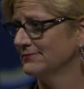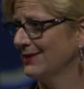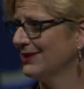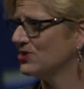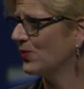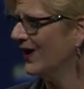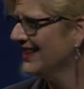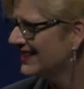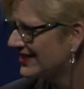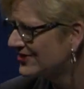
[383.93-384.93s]
I'm like, 20
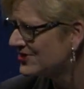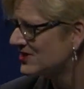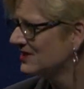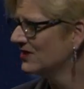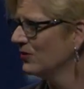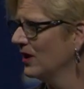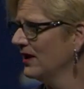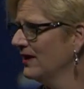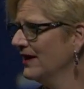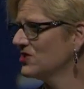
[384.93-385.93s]
years?
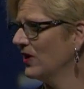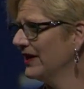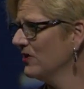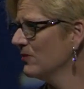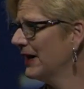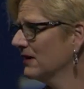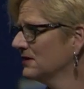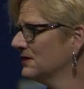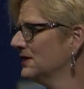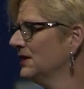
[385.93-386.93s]
That's all I hear about.
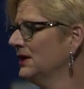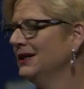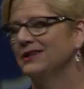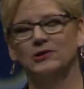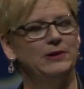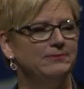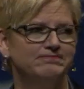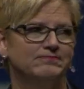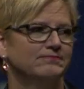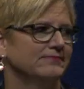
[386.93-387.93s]
Yep,
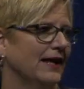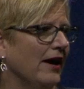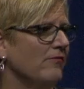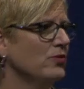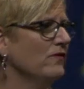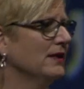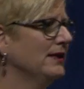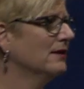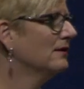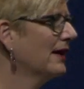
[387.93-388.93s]
haven't moved the
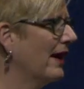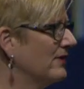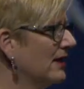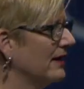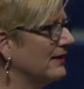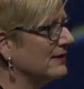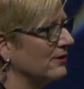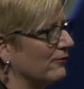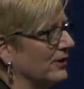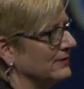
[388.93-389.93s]
needle, haven't done anything
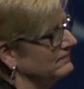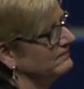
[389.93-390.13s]
different.